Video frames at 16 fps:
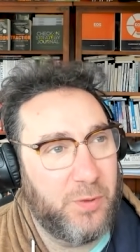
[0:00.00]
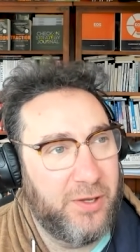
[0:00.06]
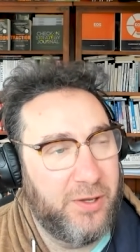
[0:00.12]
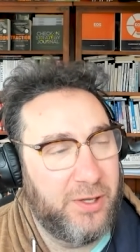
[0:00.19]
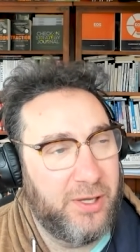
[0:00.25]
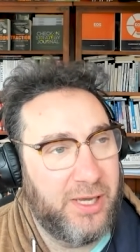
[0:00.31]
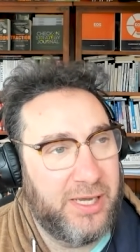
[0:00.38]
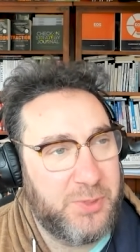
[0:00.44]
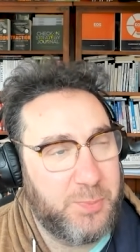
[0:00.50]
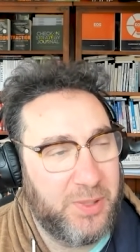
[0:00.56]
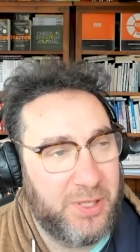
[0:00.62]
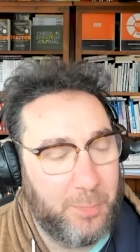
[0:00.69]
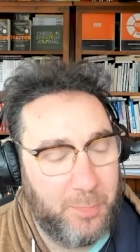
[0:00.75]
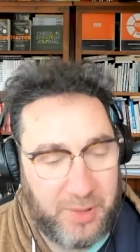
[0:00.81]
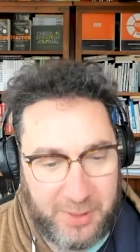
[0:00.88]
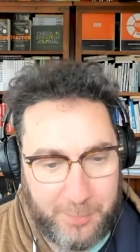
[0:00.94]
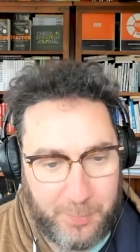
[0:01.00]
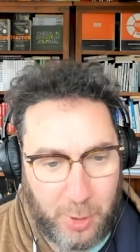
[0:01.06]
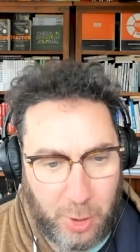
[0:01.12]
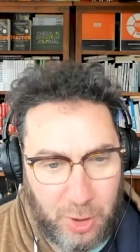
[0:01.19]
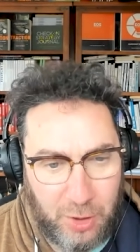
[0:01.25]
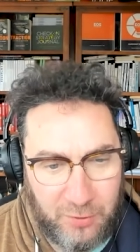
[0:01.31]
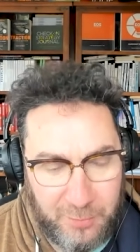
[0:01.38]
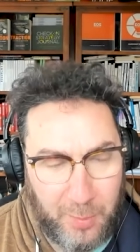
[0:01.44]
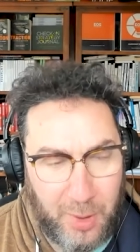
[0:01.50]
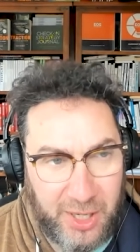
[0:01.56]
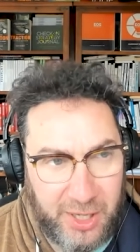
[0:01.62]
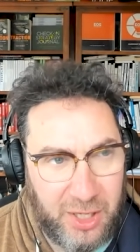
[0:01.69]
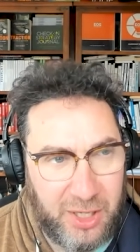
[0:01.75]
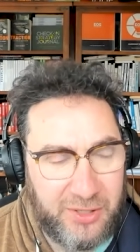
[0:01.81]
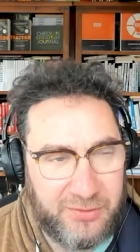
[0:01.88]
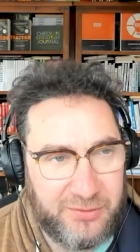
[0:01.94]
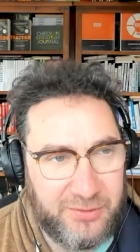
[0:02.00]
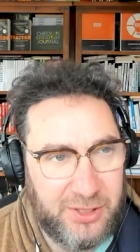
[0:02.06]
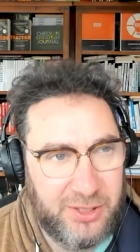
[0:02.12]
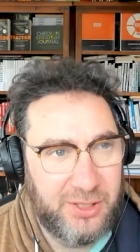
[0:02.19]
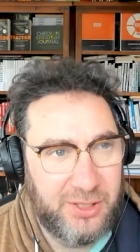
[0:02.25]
has been a big part of my life.